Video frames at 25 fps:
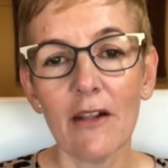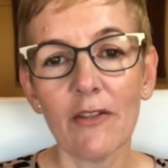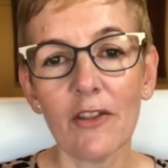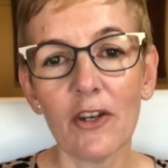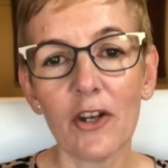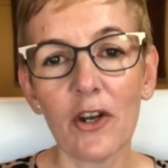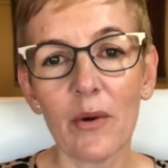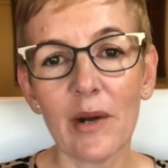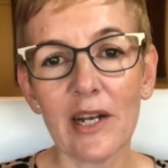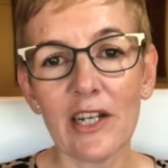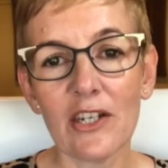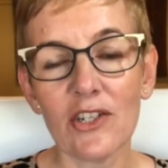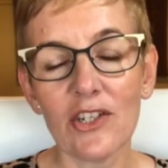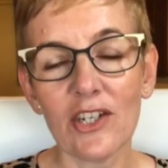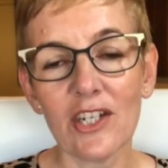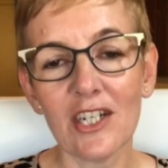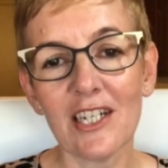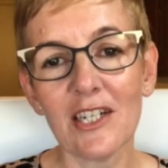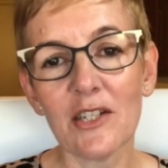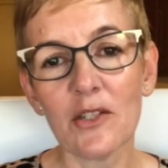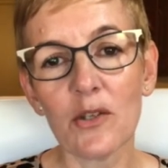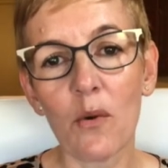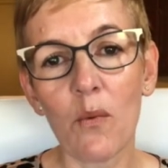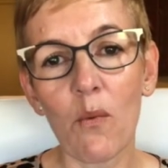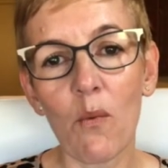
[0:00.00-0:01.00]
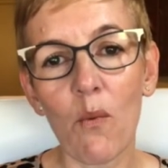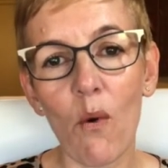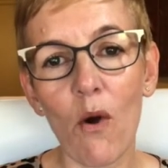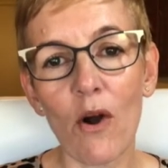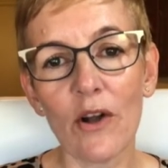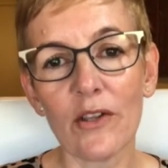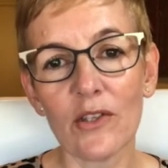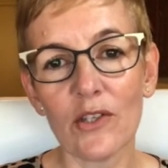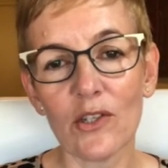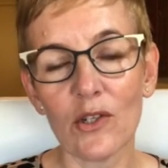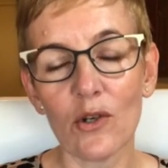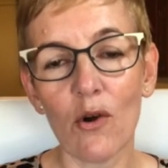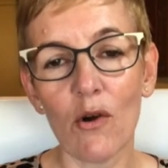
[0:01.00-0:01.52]
the question is,
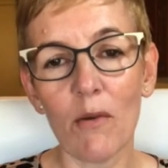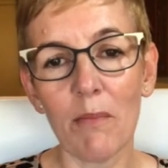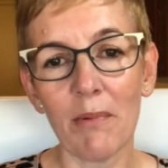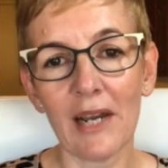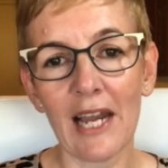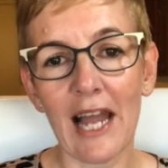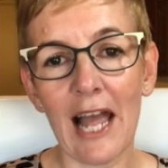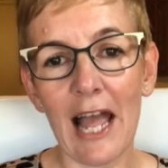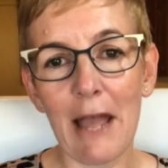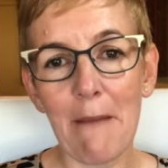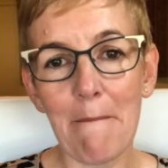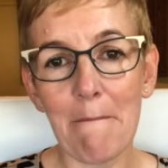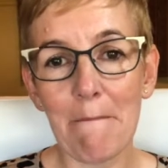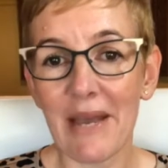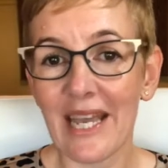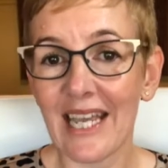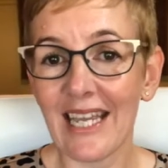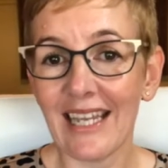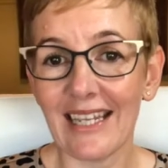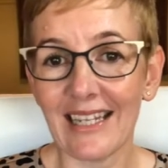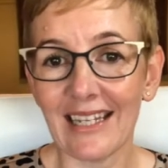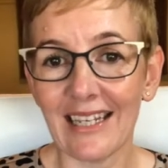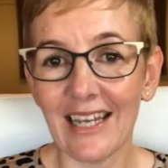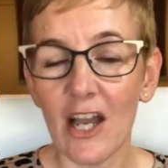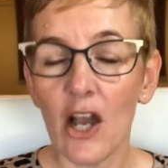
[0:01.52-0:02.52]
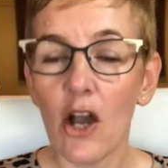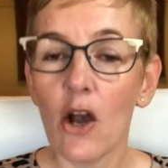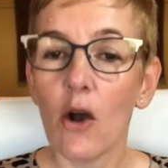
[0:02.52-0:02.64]
what's your plan B?